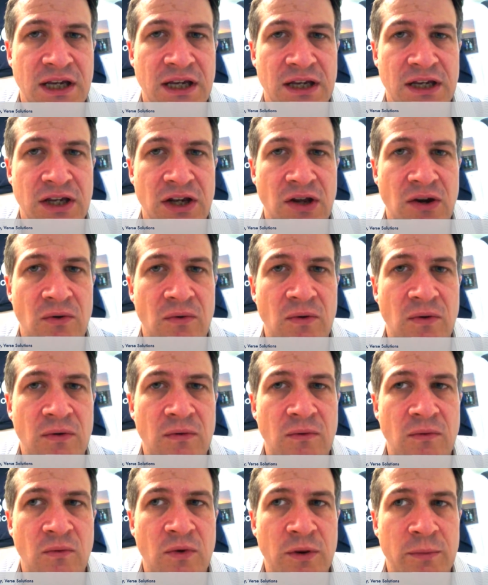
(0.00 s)
you know,
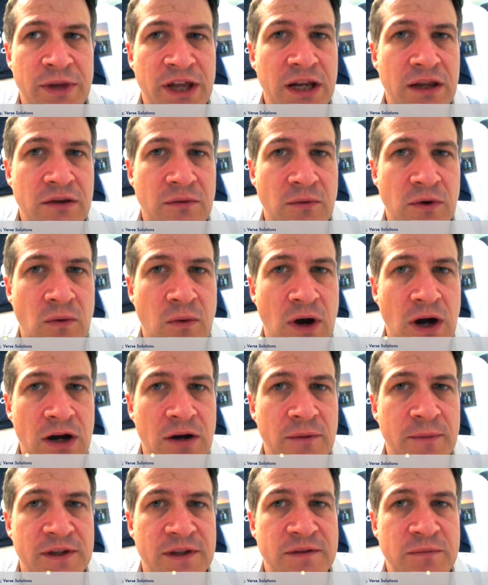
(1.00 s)
we're meeting the
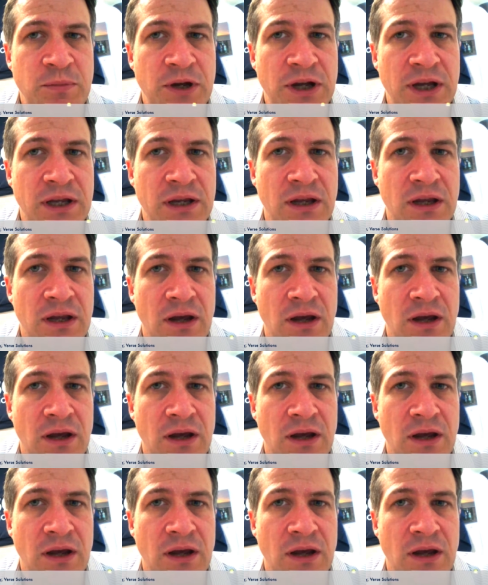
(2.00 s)
requirements, but